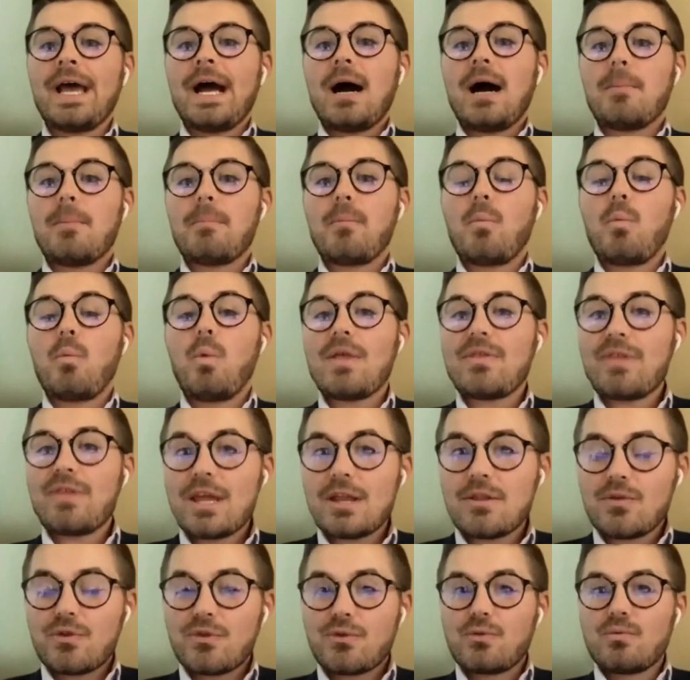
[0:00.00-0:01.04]
Um,
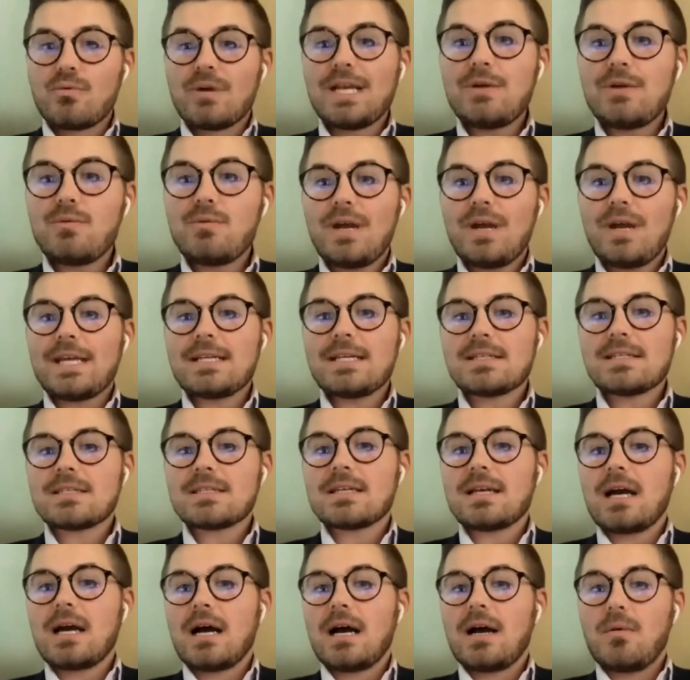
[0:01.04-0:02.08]
within three
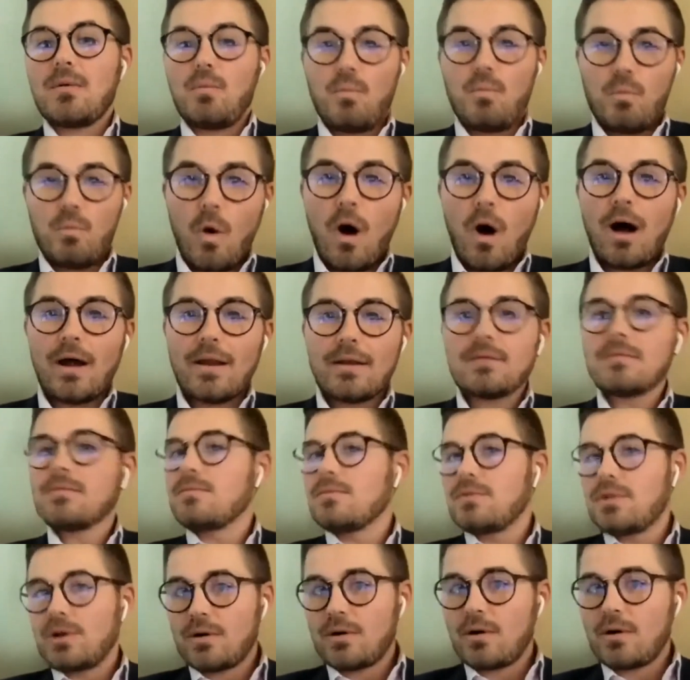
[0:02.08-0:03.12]
weeks, uh, one,
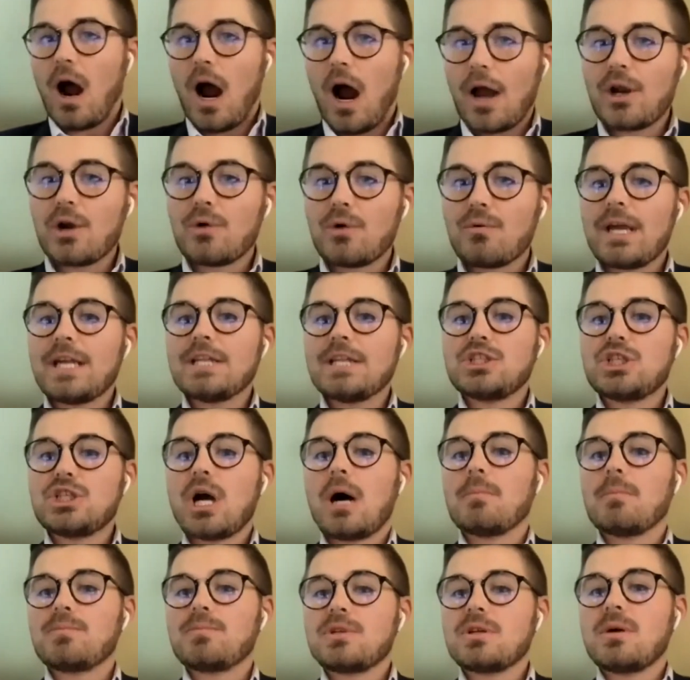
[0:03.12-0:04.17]
their higher rate
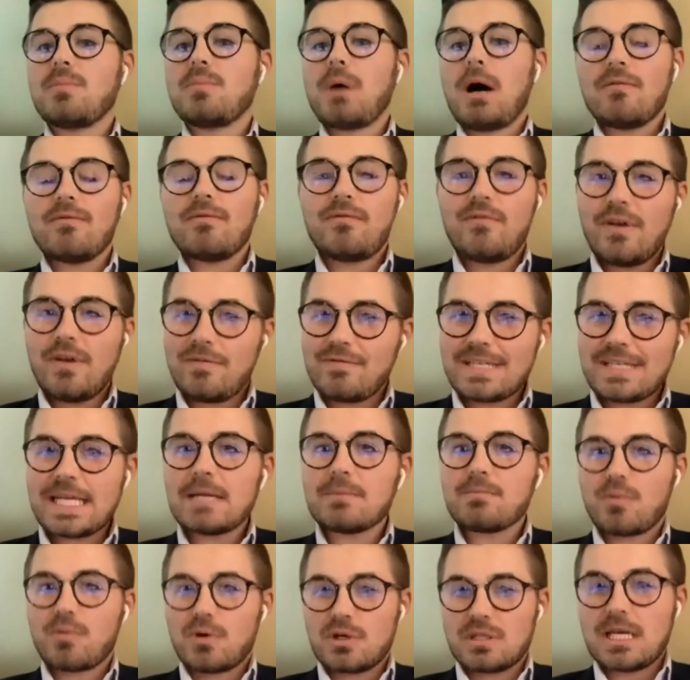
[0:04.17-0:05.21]
jumped about
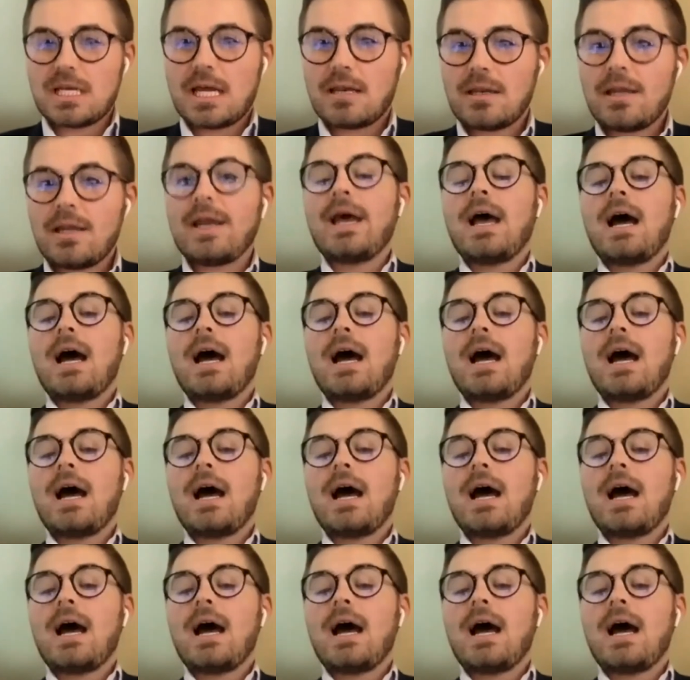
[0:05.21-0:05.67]
15%.